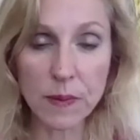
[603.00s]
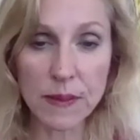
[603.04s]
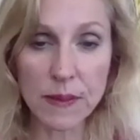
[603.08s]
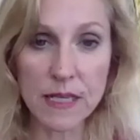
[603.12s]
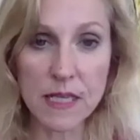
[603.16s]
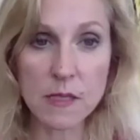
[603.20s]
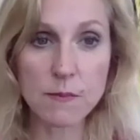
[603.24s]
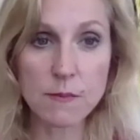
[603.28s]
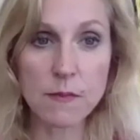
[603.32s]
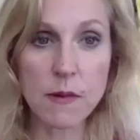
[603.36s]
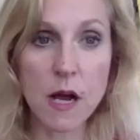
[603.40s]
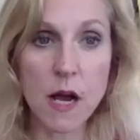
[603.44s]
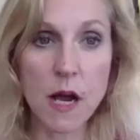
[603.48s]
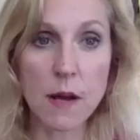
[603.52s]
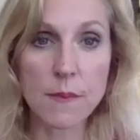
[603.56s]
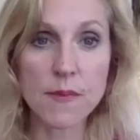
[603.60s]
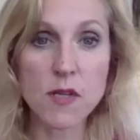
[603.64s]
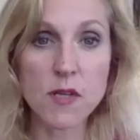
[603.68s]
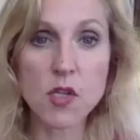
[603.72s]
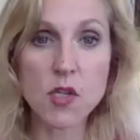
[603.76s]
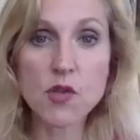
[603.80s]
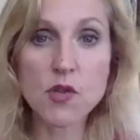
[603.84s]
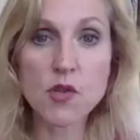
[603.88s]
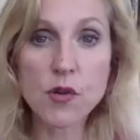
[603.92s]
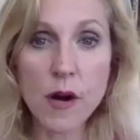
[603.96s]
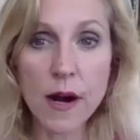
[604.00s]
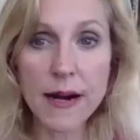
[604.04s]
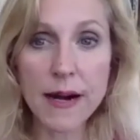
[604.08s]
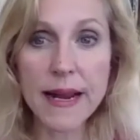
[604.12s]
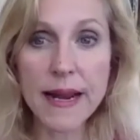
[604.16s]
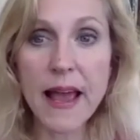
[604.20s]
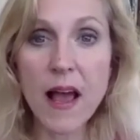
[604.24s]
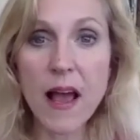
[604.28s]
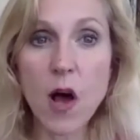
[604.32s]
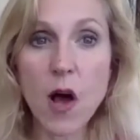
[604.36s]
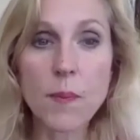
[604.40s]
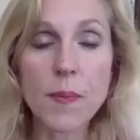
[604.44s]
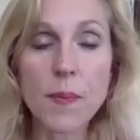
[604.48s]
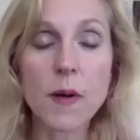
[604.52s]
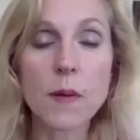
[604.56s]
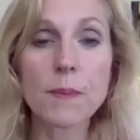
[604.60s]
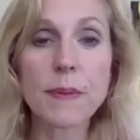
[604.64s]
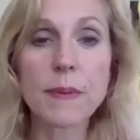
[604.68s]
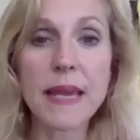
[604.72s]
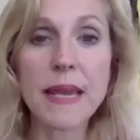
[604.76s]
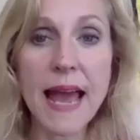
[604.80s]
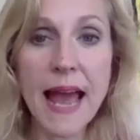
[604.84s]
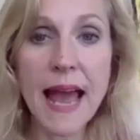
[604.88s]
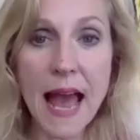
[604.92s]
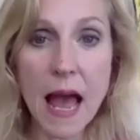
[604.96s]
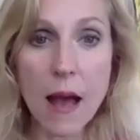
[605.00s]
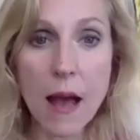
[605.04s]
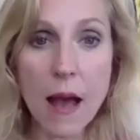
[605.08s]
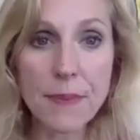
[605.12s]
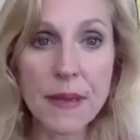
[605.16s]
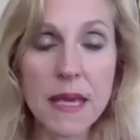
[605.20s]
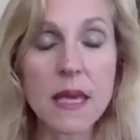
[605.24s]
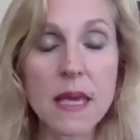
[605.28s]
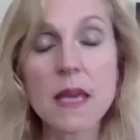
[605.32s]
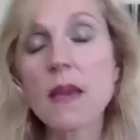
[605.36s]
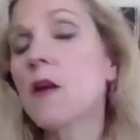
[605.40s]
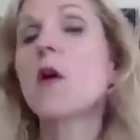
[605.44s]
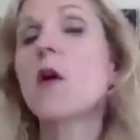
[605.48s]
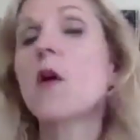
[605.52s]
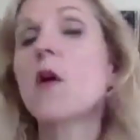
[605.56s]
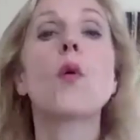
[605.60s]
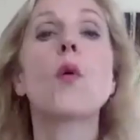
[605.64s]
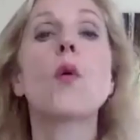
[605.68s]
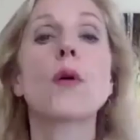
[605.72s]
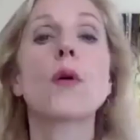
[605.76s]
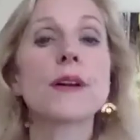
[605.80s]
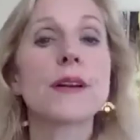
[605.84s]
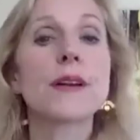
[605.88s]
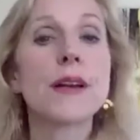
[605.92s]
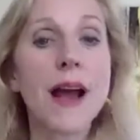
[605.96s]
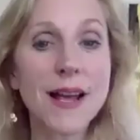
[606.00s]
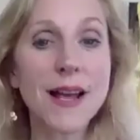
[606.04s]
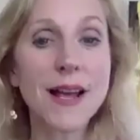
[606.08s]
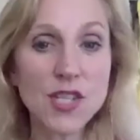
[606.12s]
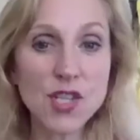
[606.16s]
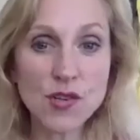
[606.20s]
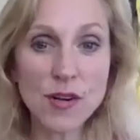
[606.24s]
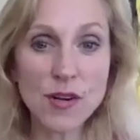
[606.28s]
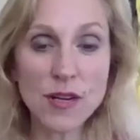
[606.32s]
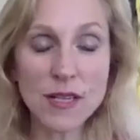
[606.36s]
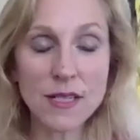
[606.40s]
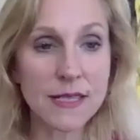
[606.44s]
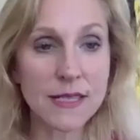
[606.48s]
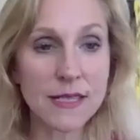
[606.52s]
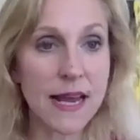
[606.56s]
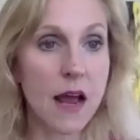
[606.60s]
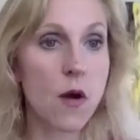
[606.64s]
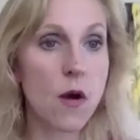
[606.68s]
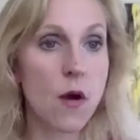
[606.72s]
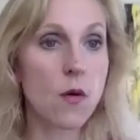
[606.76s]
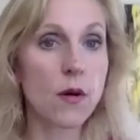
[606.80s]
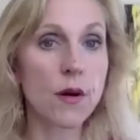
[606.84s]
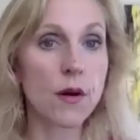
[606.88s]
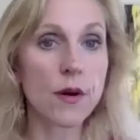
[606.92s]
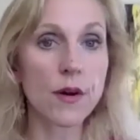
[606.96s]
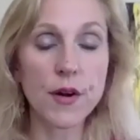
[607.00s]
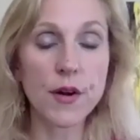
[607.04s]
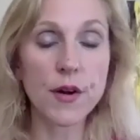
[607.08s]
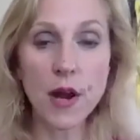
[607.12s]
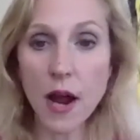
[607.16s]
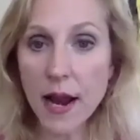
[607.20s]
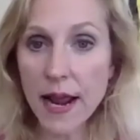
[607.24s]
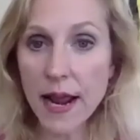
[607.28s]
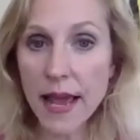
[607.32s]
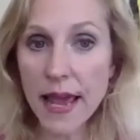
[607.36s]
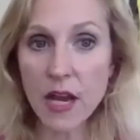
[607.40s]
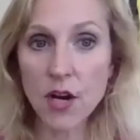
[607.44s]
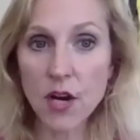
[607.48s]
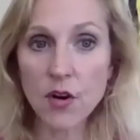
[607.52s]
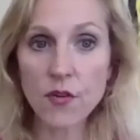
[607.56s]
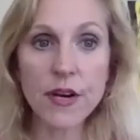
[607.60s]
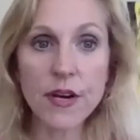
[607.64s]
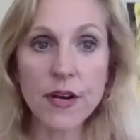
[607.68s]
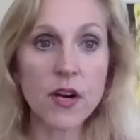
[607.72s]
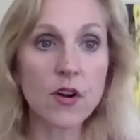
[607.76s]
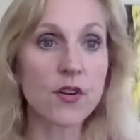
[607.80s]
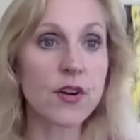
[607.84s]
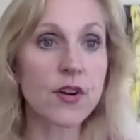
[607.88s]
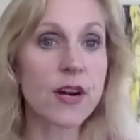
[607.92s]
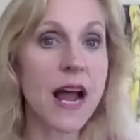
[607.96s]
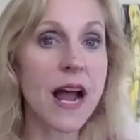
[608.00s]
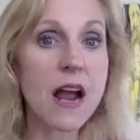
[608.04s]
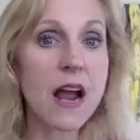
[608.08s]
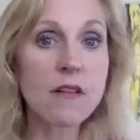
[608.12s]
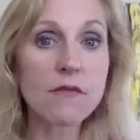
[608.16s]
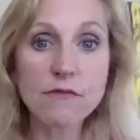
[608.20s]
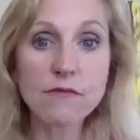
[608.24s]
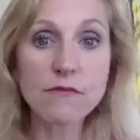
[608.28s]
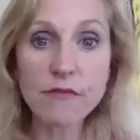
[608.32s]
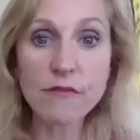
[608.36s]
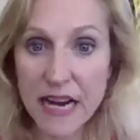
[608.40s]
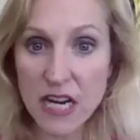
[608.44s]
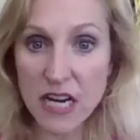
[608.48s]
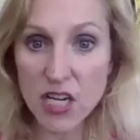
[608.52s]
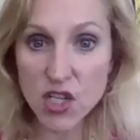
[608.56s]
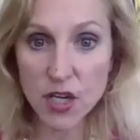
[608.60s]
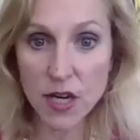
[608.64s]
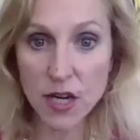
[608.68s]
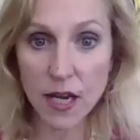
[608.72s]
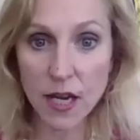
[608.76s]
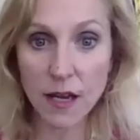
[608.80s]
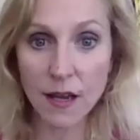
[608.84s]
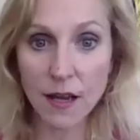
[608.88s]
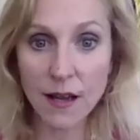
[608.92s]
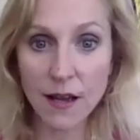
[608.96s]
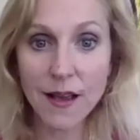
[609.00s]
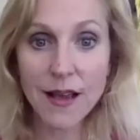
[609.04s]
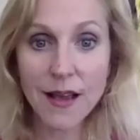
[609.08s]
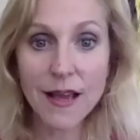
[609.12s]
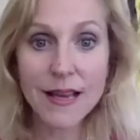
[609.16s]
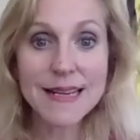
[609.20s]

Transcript: please mom, to try to help her be happy or not stressed out or not angry or not raging,